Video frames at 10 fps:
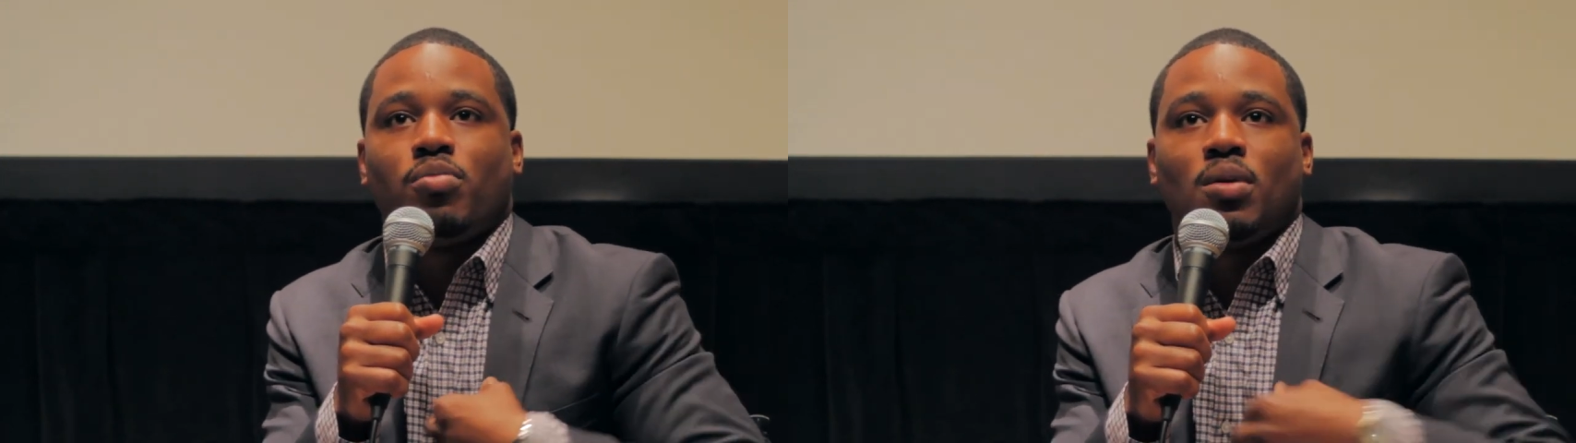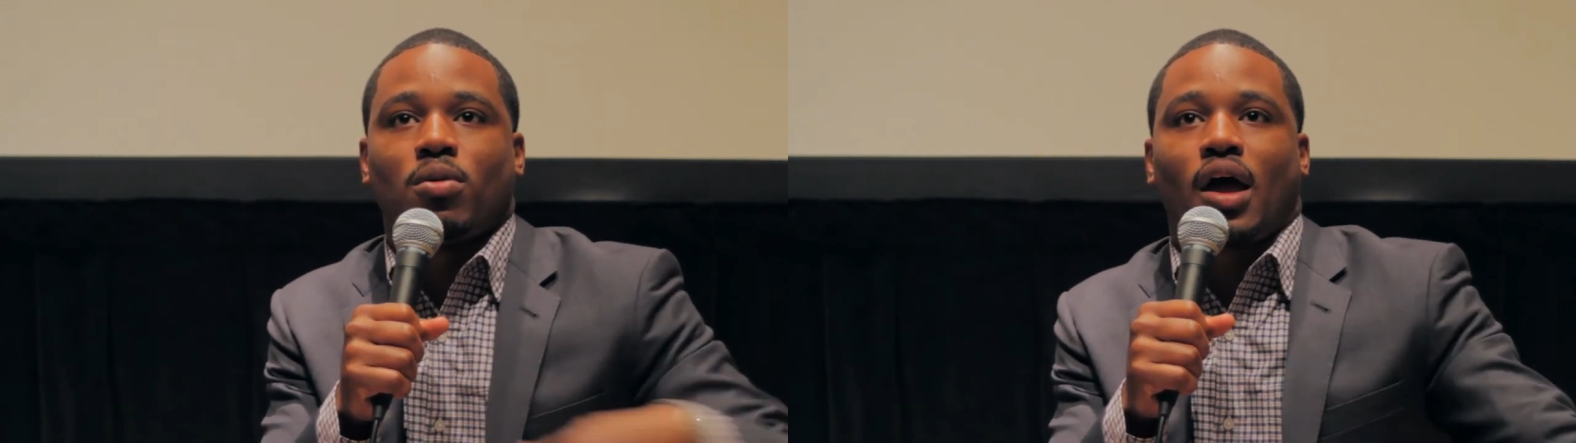for
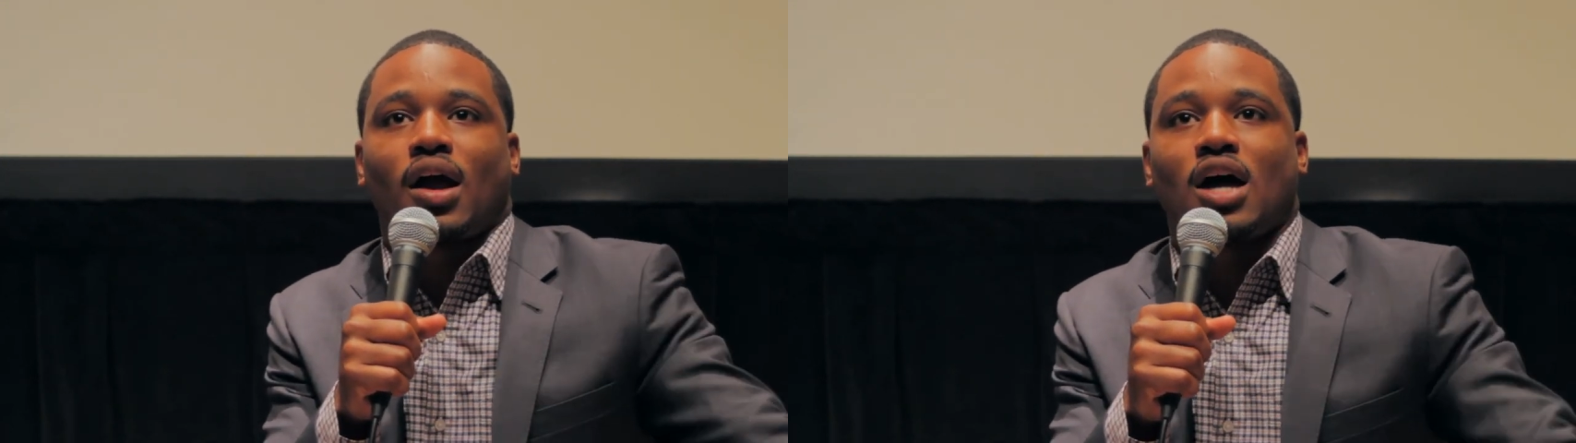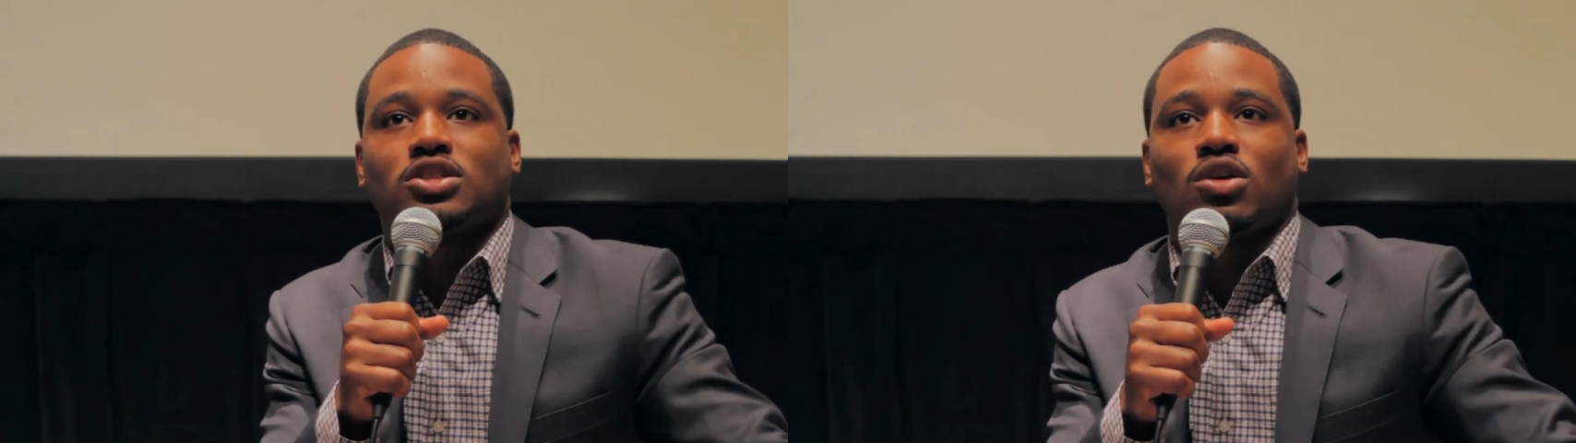people like
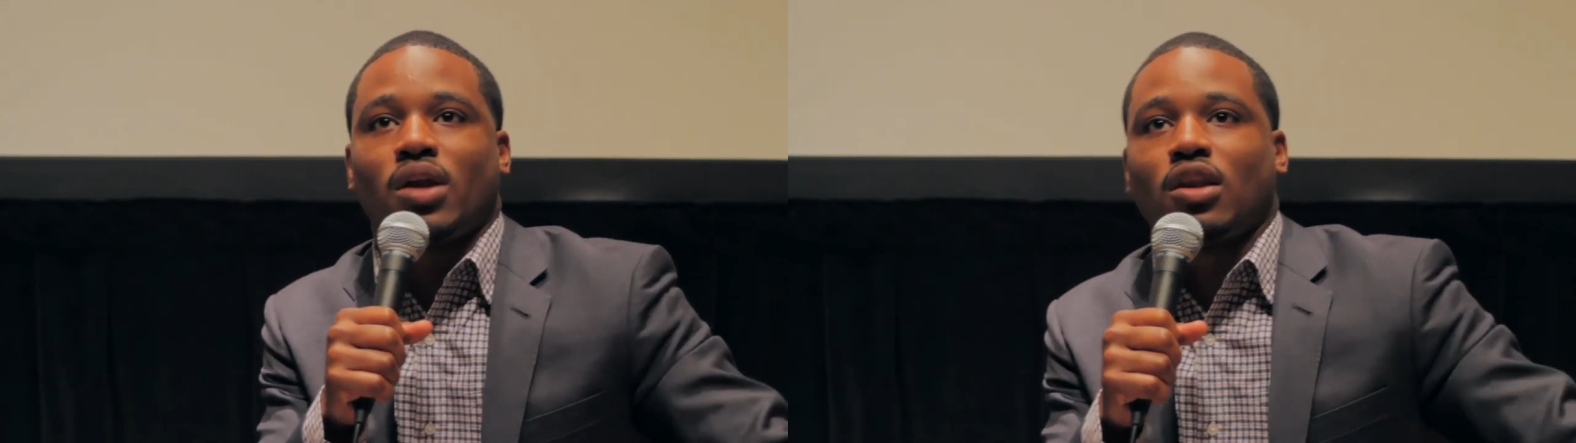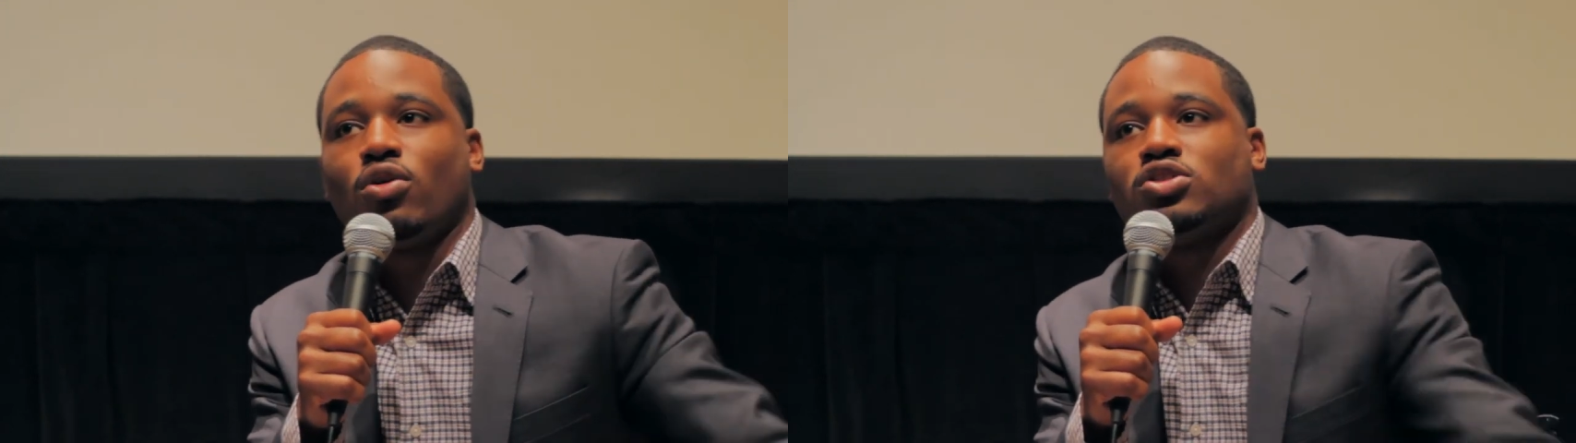Oscar,
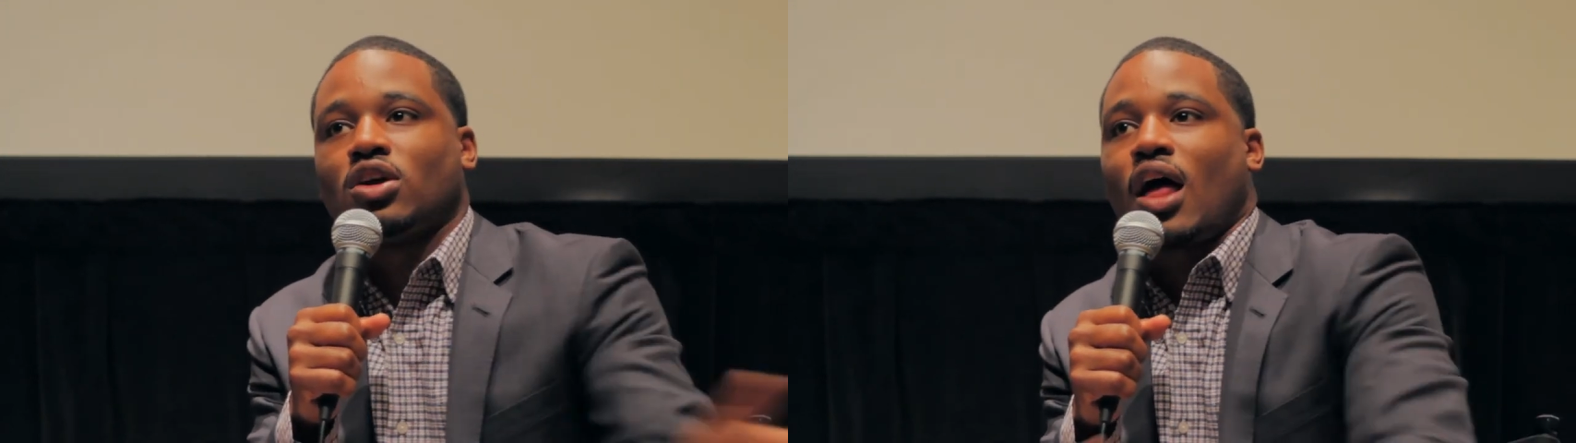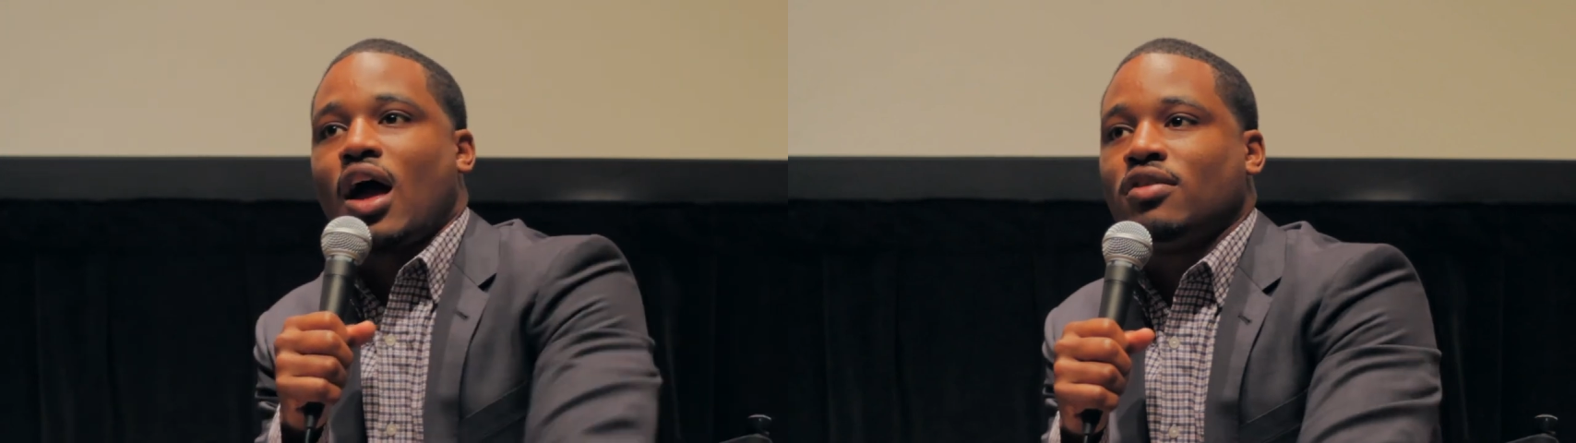when they lose
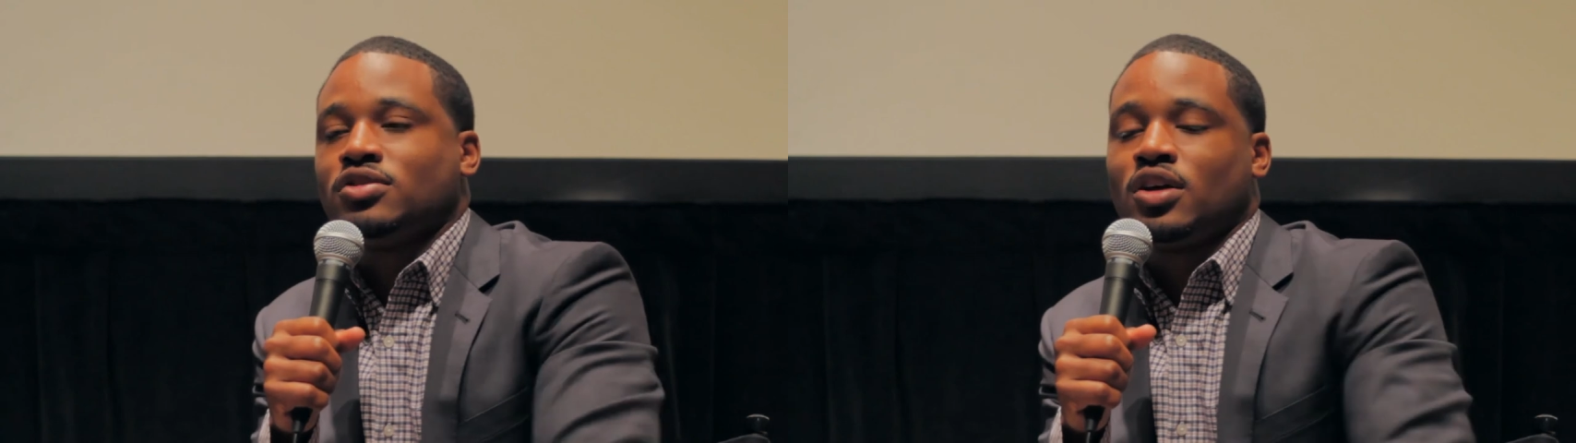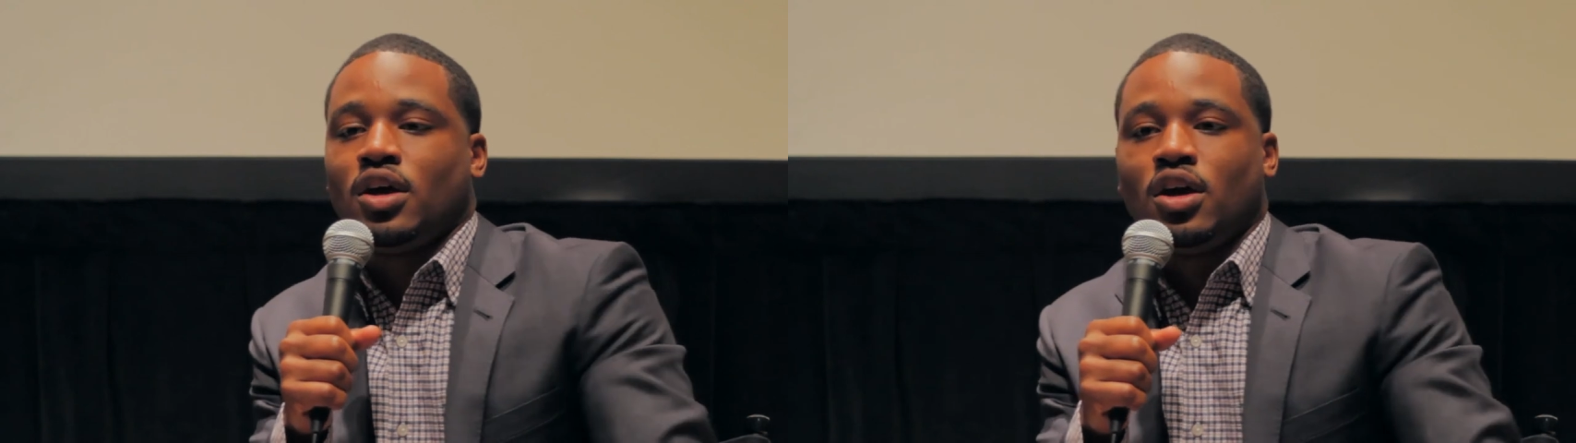their lives,